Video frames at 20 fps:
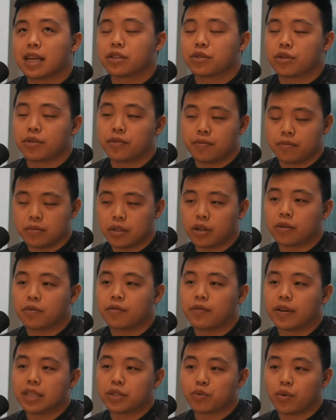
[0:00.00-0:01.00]
I do, you know,
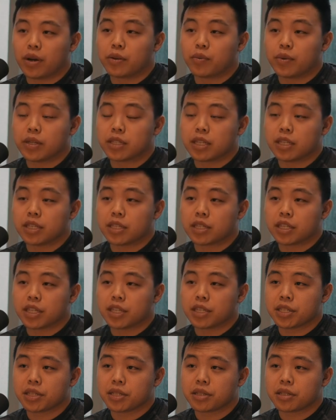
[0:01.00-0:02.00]
phase one, which is
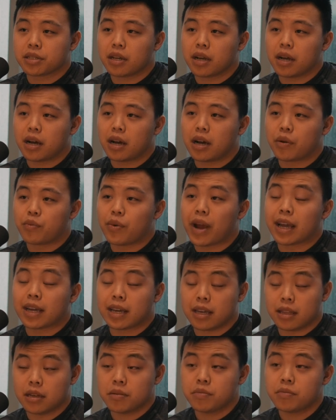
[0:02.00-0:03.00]
just
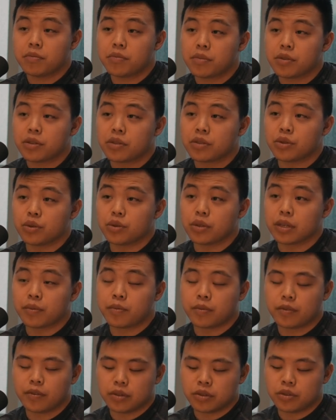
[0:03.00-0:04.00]
ranking them to
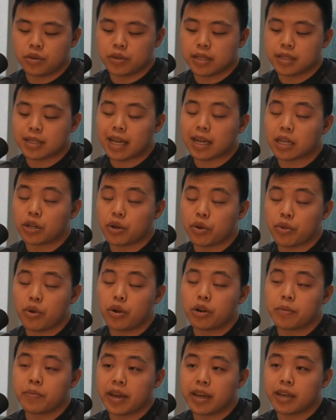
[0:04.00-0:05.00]
the second or
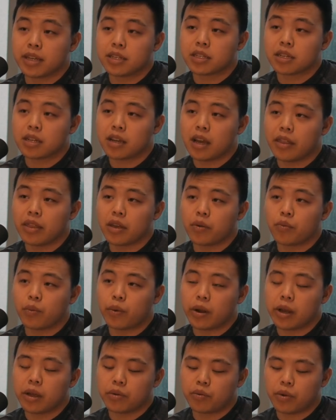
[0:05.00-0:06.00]
third page, and then
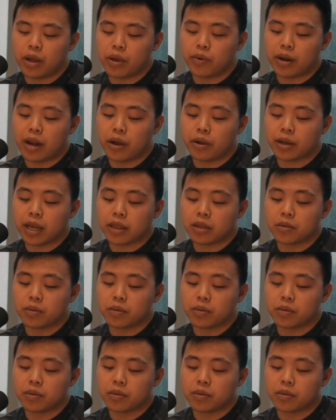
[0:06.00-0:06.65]
right when I get